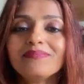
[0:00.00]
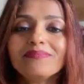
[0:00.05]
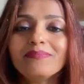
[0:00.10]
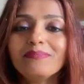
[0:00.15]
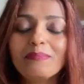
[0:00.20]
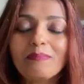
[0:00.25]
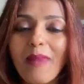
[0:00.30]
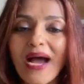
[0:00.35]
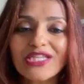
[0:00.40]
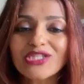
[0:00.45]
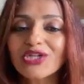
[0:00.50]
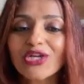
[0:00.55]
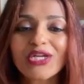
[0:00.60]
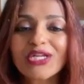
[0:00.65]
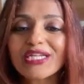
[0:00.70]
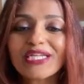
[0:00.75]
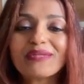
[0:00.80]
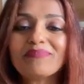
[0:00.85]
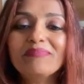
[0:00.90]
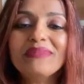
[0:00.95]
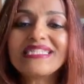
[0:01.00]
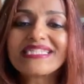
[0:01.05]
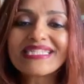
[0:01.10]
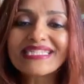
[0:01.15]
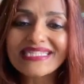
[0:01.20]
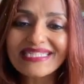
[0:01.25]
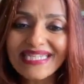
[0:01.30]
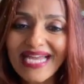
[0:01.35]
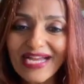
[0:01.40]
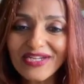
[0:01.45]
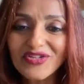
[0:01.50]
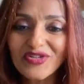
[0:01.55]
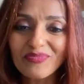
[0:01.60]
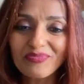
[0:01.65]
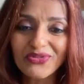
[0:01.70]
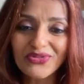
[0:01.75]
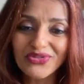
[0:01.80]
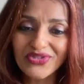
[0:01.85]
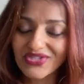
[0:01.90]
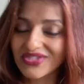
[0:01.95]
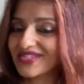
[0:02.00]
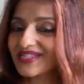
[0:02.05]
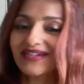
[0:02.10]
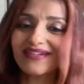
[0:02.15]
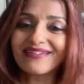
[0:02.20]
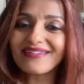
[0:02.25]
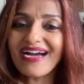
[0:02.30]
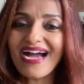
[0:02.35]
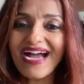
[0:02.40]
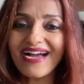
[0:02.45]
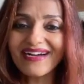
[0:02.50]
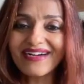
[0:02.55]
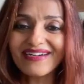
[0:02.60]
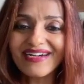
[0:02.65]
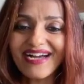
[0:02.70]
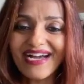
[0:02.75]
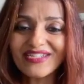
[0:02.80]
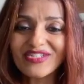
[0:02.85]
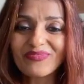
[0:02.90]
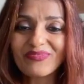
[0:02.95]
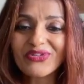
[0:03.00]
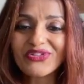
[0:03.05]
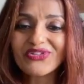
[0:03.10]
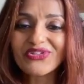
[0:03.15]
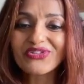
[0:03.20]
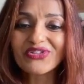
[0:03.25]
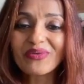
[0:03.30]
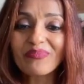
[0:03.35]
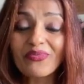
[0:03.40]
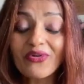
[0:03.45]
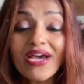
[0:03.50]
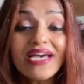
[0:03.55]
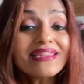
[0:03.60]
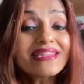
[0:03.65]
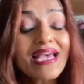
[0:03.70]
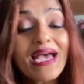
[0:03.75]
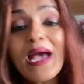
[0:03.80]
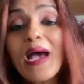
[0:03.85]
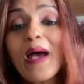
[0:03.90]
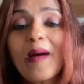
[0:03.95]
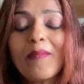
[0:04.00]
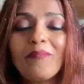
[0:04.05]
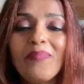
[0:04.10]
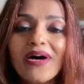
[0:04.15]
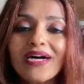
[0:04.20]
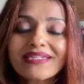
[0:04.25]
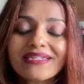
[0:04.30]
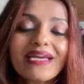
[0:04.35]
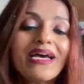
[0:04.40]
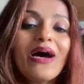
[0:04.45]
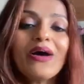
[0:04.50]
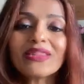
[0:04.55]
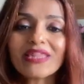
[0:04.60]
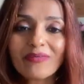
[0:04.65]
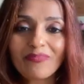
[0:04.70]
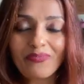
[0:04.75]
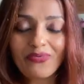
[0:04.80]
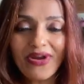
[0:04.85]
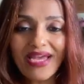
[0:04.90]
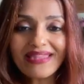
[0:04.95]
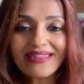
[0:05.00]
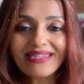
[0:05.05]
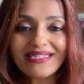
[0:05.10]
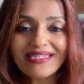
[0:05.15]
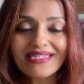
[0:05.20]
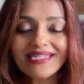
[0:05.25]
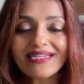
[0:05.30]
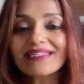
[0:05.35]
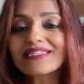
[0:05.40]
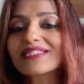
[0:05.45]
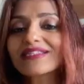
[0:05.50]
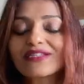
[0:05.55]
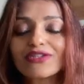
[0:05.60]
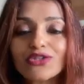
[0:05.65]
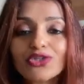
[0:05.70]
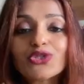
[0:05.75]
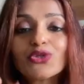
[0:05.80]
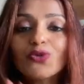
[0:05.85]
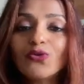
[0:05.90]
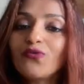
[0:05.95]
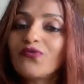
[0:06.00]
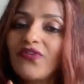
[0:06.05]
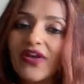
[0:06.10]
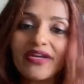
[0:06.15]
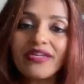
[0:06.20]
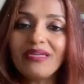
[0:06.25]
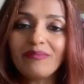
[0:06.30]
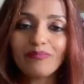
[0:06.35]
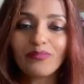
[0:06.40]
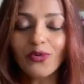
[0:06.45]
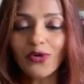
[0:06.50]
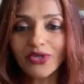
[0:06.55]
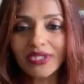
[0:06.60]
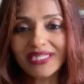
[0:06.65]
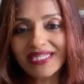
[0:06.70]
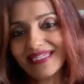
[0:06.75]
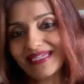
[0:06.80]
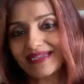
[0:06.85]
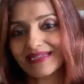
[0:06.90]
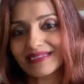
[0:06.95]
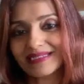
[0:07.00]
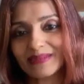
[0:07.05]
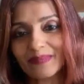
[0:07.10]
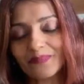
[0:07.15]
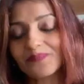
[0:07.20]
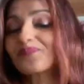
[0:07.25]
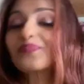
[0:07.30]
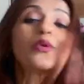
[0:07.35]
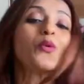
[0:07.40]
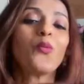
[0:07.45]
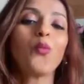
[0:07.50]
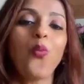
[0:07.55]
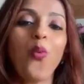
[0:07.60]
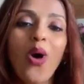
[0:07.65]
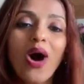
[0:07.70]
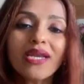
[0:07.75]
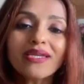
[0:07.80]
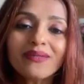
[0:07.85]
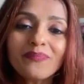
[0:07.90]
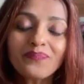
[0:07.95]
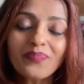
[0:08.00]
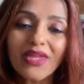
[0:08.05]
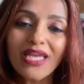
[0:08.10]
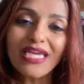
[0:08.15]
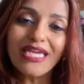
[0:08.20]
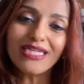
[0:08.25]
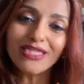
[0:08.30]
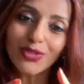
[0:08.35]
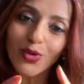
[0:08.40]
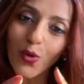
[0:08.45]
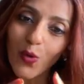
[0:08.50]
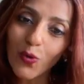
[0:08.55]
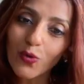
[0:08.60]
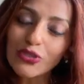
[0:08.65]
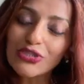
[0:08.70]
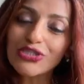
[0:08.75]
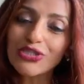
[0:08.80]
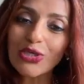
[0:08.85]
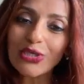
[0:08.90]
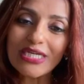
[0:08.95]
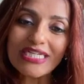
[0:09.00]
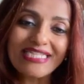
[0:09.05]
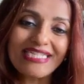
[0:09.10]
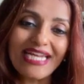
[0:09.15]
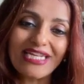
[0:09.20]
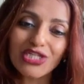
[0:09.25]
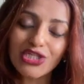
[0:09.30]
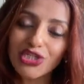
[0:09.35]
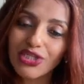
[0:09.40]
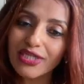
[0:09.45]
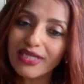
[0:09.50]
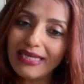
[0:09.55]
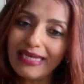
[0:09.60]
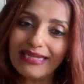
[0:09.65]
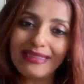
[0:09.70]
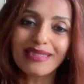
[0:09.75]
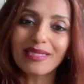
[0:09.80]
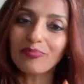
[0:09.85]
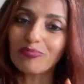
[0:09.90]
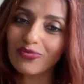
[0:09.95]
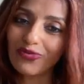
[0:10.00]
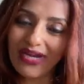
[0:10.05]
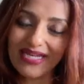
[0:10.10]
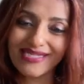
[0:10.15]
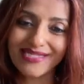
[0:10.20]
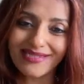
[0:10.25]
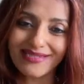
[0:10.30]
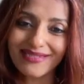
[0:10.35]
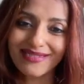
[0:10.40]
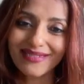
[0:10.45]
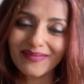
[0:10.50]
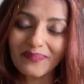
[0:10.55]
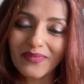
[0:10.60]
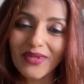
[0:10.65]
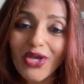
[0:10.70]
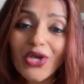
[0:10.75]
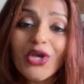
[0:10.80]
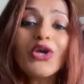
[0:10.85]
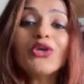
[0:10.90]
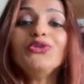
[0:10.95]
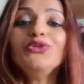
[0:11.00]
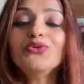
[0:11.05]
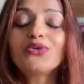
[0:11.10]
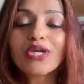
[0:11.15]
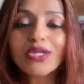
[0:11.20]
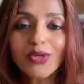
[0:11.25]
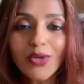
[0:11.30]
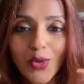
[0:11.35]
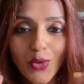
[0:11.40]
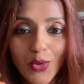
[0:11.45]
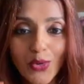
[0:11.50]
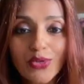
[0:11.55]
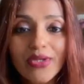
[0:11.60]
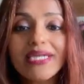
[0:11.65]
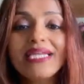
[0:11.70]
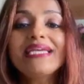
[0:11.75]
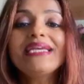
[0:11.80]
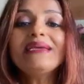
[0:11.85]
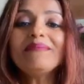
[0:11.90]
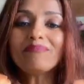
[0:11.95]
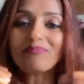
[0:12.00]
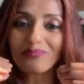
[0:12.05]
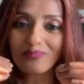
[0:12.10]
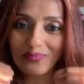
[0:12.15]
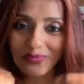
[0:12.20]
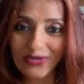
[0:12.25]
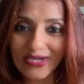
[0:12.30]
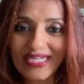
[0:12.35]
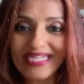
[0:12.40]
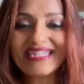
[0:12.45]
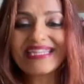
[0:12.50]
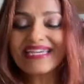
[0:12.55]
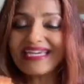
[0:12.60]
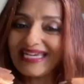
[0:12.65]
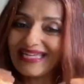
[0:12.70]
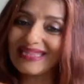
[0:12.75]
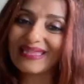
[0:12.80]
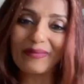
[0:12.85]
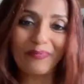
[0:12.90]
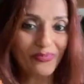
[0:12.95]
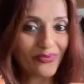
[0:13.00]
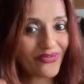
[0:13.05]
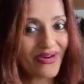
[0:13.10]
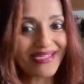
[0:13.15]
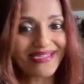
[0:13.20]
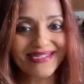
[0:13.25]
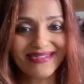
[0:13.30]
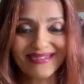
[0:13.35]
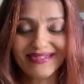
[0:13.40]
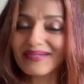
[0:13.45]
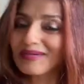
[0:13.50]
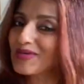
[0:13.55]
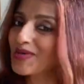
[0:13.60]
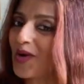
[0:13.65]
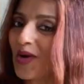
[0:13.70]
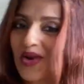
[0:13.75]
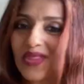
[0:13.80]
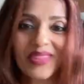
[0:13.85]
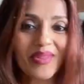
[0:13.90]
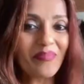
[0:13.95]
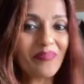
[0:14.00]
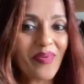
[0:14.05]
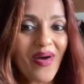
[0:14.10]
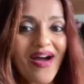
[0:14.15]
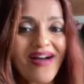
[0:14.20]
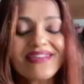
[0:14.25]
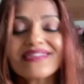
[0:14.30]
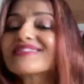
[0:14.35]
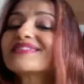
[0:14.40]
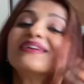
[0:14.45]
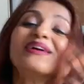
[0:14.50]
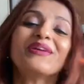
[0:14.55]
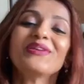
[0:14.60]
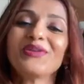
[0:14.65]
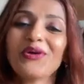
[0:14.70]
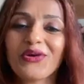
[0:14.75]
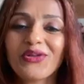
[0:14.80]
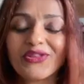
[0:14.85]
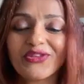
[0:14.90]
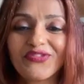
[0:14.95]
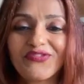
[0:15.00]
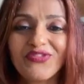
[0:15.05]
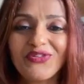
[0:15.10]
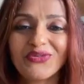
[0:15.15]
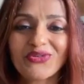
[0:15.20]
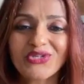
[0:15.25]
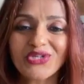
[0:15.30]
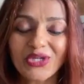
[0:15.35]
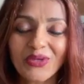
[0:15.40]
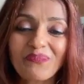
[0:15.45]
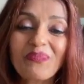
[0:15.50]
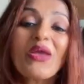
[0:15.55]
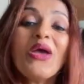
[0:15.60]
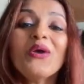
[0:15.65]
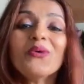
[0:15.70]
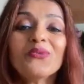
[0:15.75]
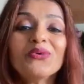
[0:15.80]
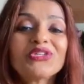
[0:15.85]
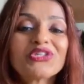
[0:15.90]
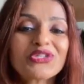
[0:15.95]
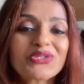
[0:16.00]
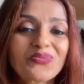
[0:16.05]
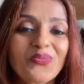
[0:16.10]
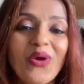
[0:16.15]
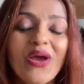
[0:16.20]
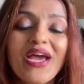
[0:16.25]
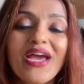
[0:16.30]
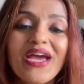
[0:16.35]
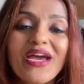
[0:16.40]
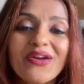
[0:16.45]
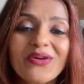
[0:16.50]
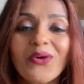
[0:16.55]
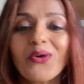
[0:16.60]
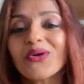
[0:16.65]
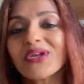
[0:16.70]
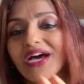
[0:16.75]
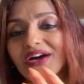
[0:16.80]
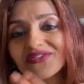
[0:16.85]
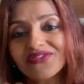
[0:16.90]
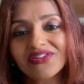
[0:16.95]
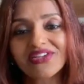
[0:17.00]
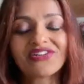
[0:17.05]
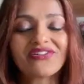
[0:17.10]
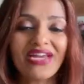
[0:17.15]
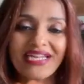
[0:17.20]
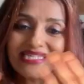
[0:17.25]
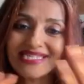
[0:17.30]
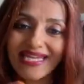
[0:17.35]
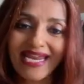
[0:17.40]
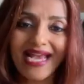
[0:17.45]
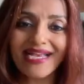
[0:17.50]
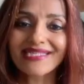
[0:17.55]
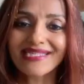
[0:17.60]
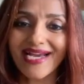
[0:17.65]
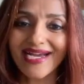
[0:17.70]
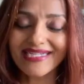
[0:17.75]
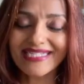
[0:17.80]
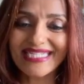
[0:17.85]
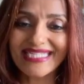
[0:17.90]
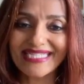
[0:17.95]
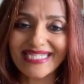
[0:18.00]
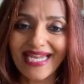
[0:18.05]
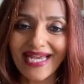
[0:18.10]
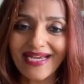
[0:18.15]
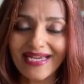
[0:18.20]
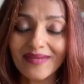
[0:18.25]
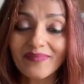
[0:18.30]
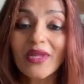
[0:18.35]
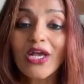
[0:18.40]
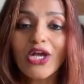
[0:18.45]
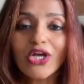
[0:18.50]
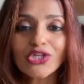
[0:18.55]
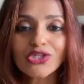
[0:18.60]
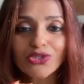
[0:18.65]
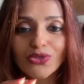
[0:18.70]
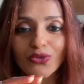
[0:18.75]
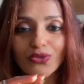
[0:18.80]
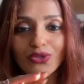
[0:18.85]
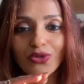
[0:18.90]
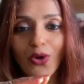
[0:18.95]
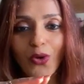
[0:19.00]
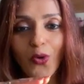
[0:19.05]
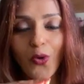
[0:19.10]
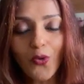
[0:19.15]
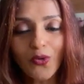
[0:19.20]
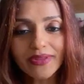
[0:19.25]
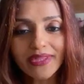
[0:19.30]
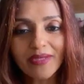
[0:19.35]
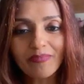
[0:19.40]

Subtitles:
magical and mystical attributes attributed to the breath, but the breath does two very important things. One, it holds your attention in the present. You can only breathe in the present, not in the past, not in the future, which is where all our regrets and anxieties lie. So the